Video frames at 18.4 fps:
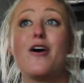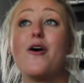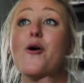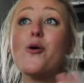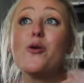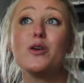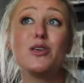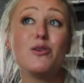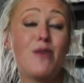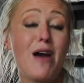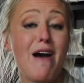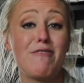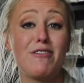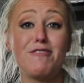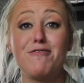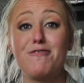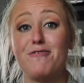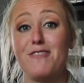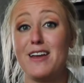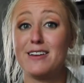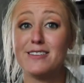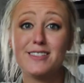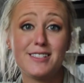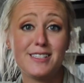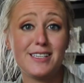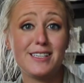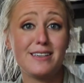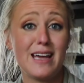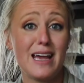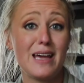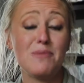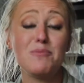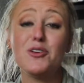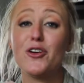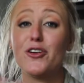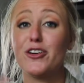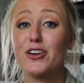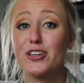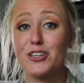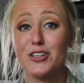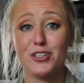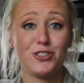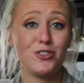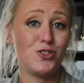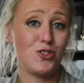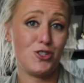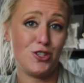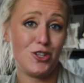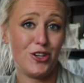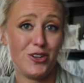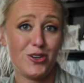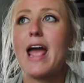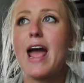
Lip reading: oh, you have a fancy name, you're a good shoe.